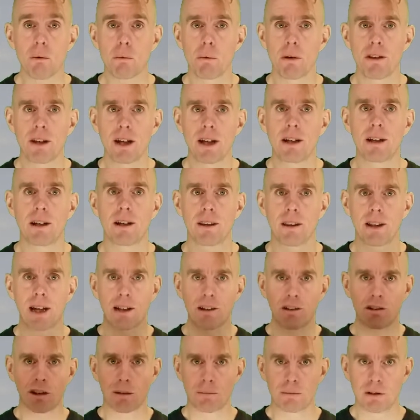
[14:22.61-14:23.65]
within
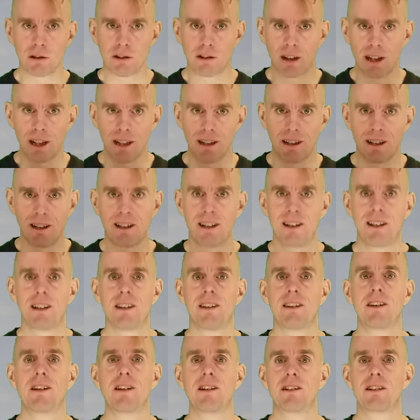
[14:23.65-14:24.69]
that subroutine
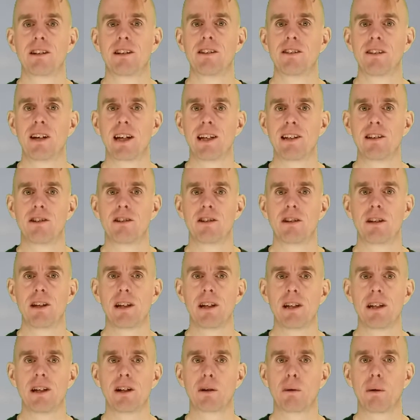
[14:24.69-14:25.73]
that contains
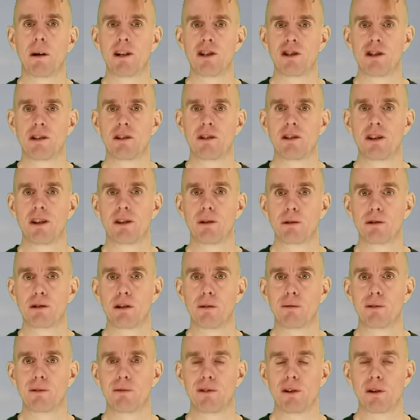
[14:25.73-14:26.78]
the equations that you're
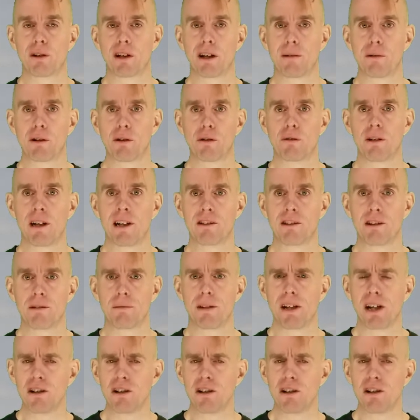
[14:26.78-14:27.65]
solving for your chemical reactor.